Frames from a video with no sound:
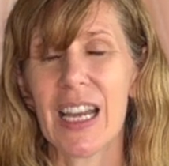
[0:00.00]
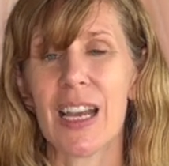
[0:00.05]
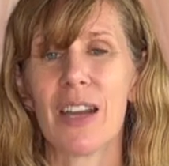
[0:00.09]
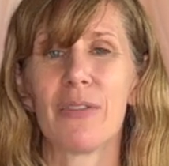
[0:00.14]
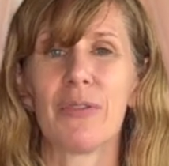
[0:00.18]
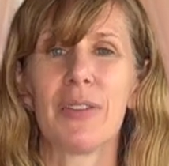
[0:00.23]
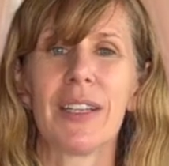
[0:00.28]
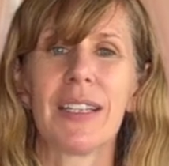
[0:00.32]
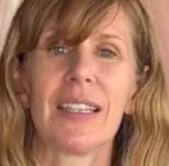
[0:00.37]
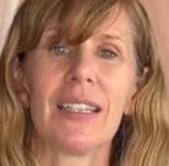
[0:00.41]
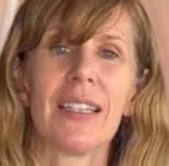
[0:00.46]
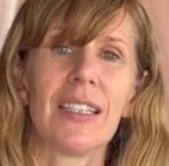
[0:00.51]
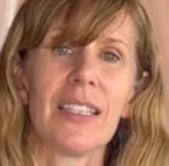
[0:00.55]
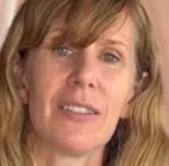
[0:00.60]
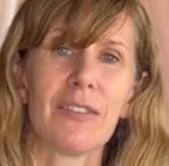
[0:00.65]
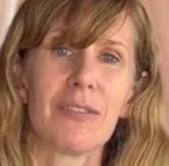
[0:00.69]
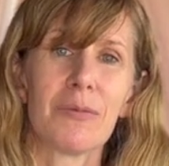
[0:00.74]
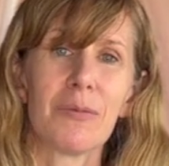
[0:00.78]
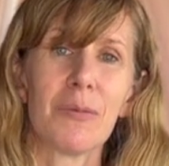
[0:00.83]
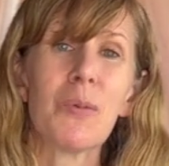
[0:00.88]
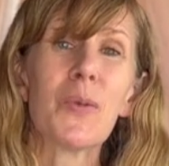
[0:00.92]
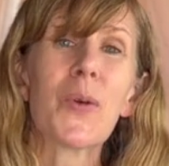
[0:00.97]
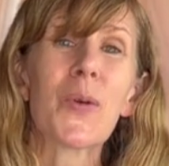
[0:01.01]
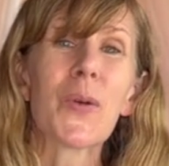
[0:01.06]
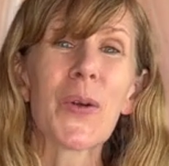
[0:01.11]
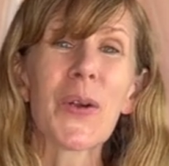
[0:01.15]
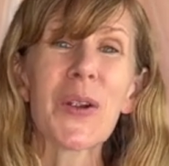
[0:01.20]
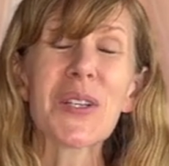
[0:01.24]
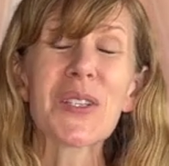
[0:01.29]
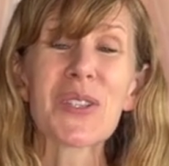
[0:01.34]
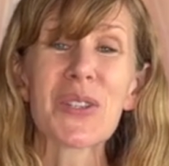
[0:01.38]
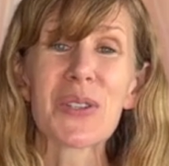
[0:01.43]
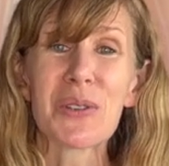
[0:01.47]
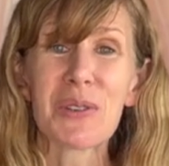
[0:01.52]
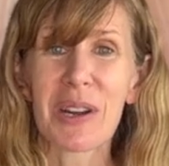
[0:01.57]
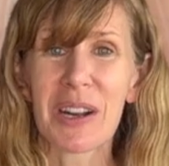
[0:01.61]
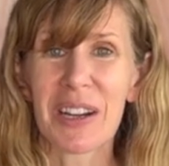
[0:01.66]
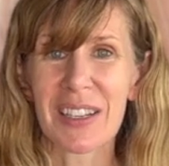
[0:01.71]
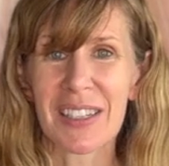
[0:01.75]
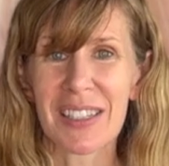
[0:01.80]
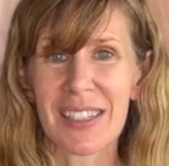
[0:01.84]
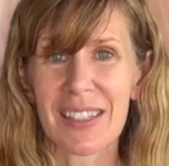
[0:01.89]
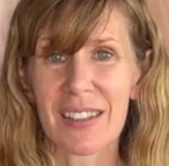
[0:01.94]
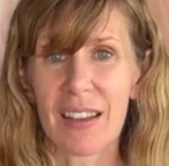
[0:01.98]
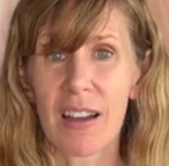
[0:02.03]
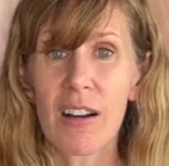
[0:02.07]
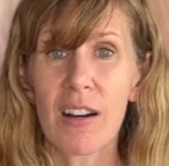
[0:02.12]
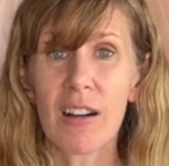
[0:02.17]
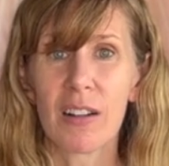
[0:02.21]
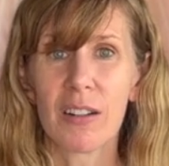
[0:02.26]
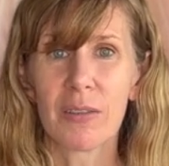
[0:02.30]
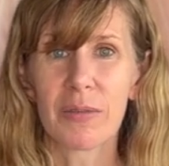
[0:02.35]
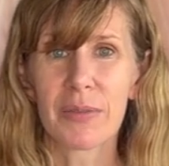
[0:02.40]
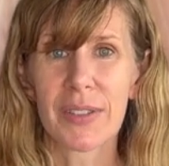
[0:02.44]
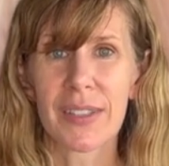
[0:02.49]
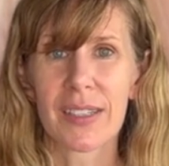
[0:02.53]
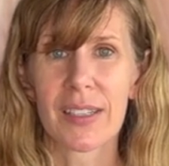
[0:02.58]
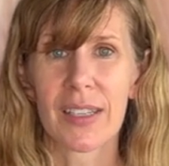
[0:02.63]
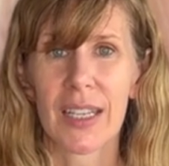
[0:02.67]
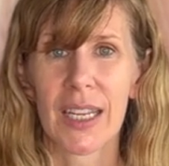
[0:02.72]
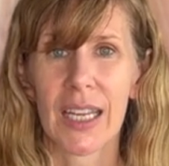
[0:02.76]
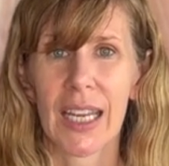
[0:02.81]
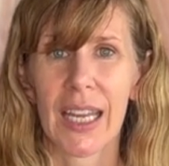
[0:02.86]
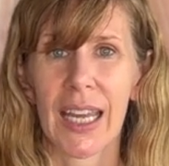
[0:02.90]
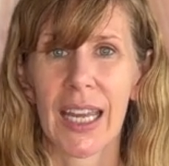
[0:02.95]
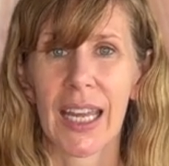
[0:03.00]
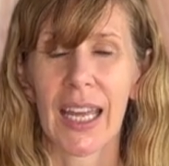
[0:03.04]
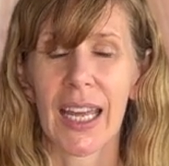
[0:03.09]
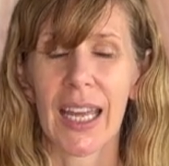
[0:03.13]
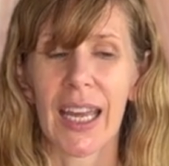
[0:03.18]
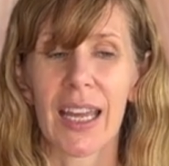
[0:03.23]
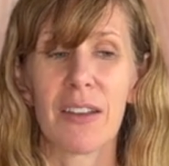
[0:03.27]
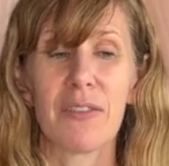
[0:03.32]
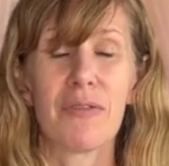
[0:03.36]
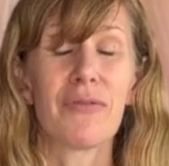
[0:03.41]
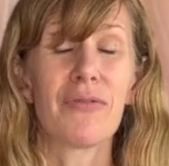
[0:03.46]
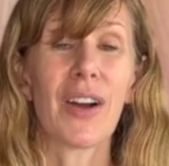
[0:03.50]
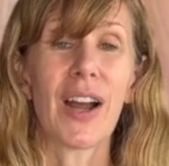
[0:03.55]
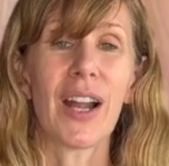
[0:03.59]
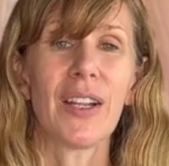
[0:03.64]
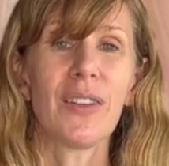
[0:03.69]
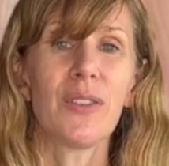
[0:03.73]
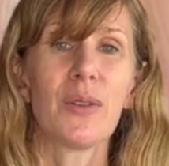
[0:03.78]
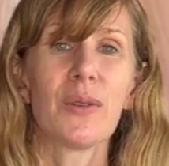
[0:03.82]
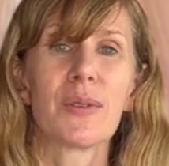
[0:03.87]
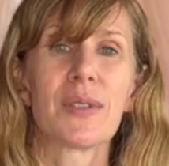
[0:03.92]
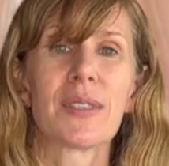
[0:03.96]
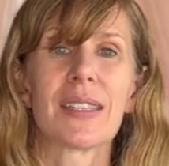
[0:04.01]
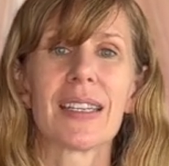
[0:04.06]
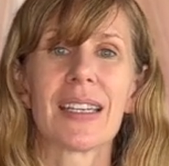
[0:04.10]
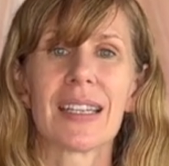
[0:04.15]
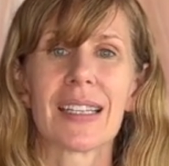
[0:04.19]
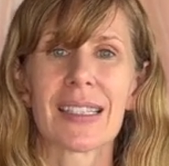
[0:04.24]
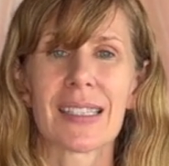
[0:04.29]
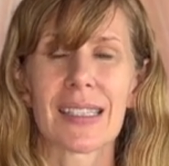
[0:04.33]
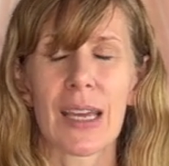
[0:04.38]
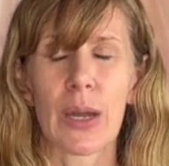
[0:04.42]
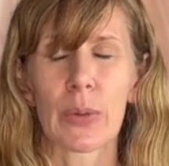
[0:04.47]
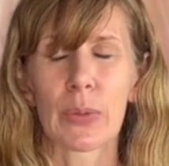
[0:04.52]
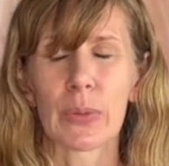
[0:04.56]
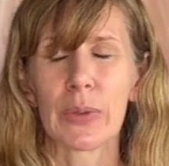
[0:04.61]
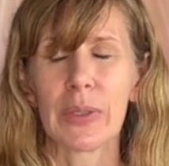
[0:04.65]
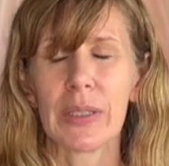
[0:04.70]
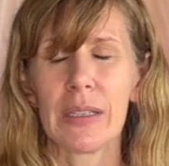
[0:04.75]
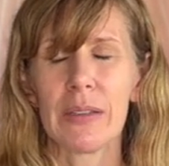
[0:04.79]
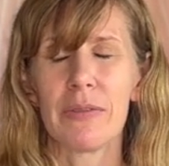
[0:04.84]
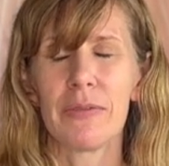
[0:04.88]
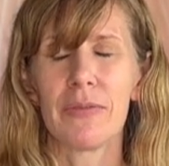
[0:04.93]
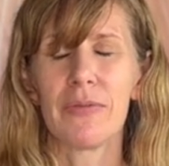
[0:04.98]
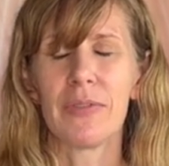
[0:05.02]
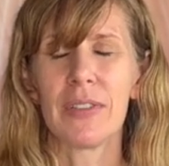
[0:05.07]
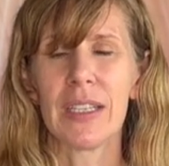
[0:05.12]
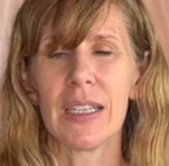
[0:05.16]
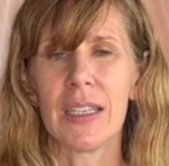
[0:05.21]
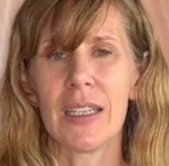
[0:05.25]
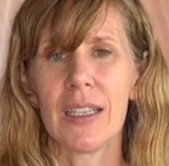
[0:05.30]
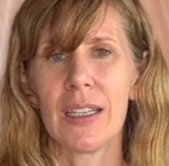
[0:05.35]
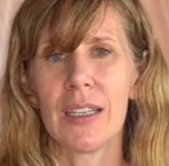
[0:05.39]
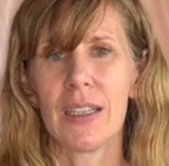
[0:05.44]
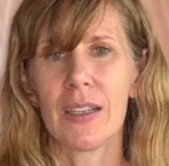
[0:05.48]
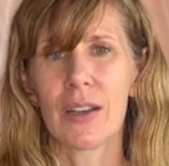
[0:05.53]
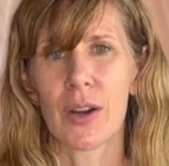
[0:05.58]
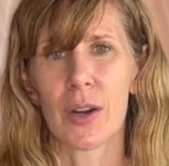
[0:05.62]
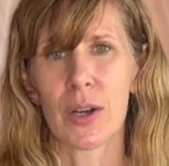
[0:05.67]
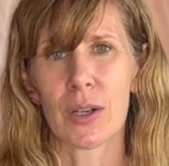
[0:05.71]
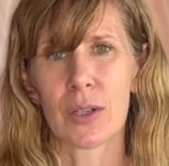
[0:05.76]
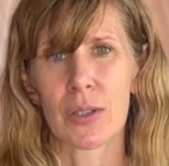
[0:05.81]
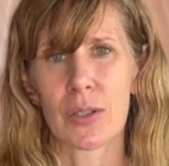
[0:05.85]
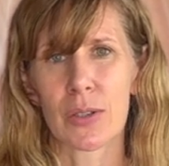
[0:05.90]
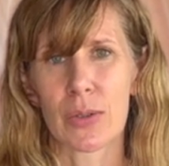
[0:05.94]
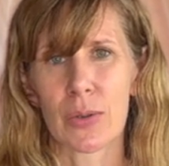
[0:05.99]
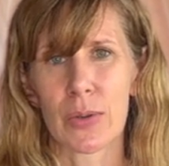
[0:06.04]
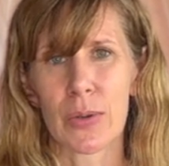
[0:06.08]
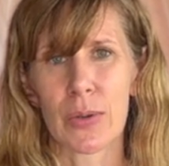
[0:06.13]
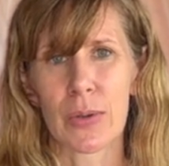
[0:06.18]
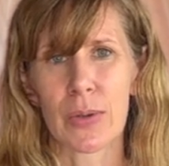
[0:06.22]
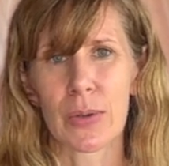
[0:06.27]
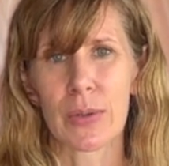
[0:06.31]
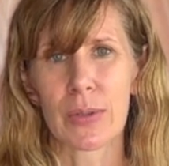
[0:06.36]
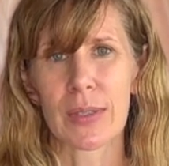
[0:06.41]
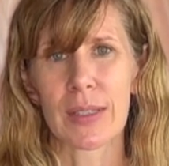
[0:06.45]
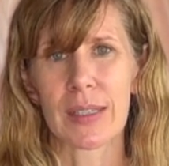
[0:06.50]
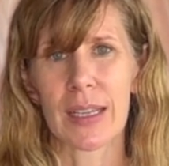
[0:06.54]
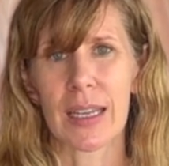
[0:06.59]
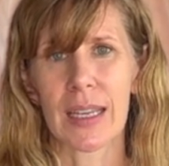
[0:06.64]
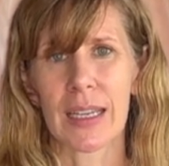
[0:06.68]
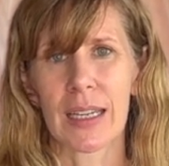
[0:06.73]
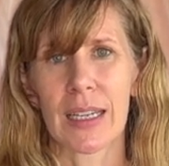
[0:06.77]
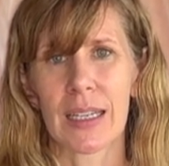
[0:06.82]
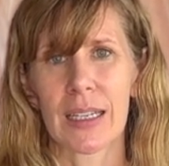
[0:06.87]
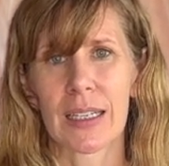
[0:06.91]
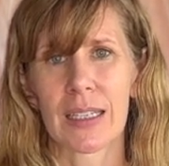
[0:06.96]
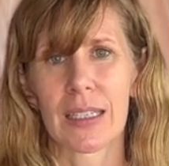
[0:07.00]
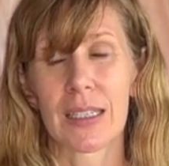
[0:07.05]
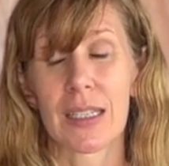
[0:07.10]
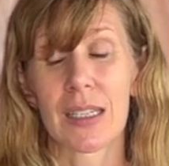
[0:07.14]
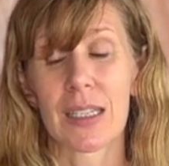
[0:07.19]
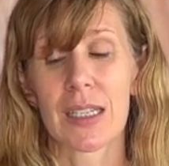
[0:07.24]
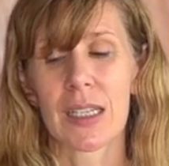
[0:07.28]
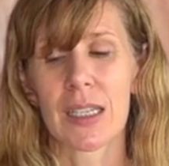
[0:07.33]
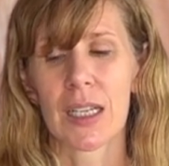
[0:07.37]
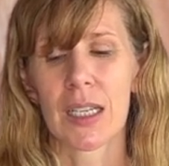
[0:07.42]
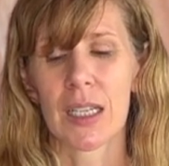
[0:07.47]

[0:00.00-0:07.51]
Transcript: if we can give more to ourselves and find those things that really feed our souls, and